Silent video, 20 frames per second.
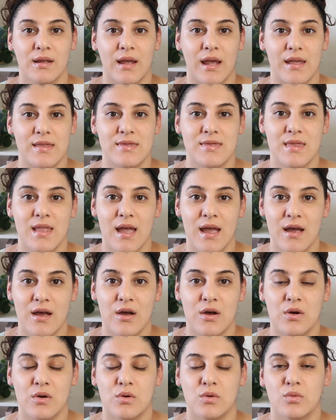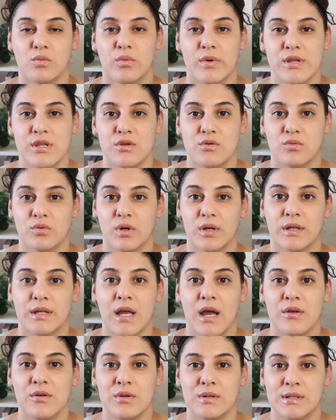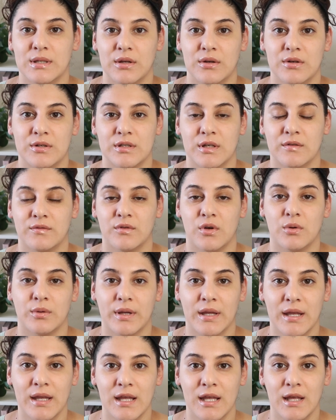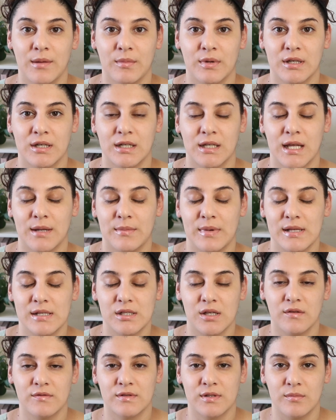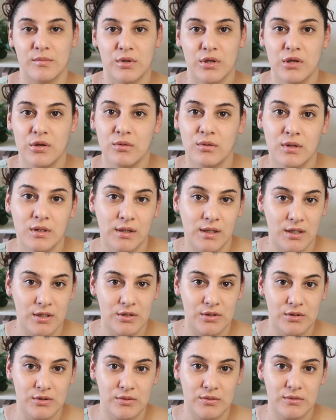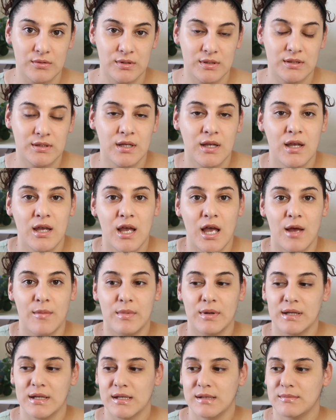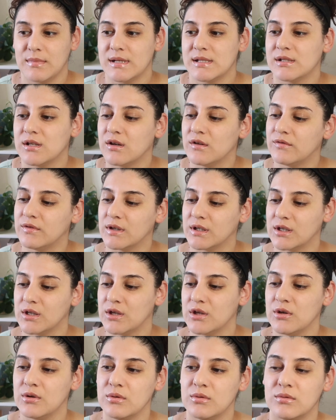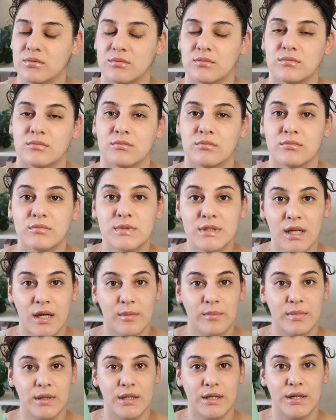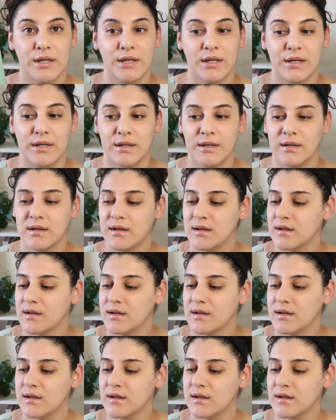And now when you work out, you tell yourself, okay, I'm gonna get myself some cute clothes, I'm gonna get myself a cute tumbler,